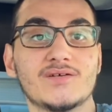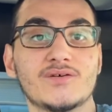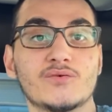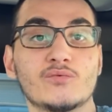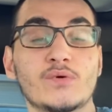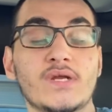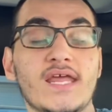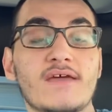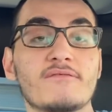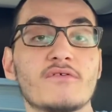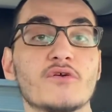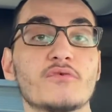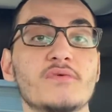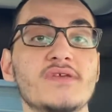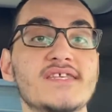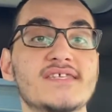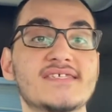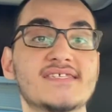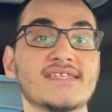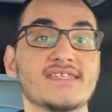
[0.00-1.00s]
whenever
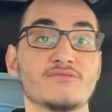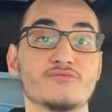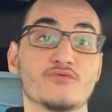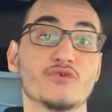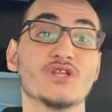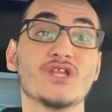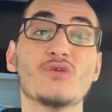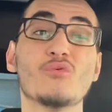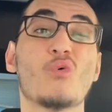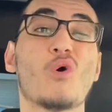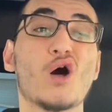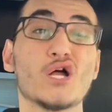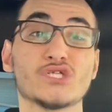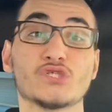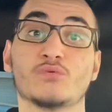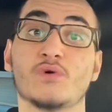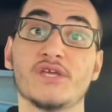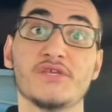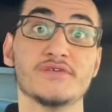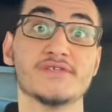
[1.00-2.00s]
we really
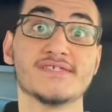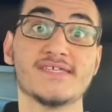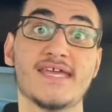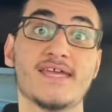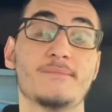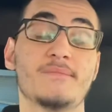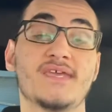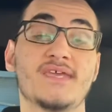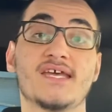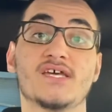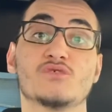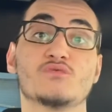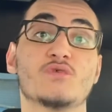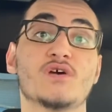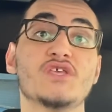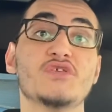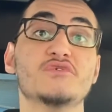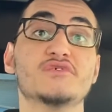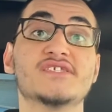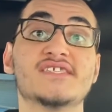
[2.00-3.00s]
watch what you say, because
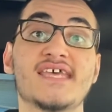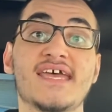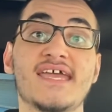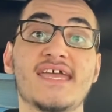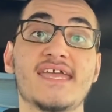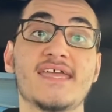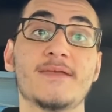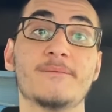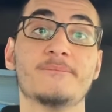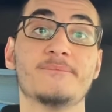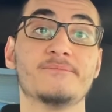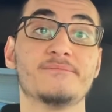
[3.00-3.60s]
what you say,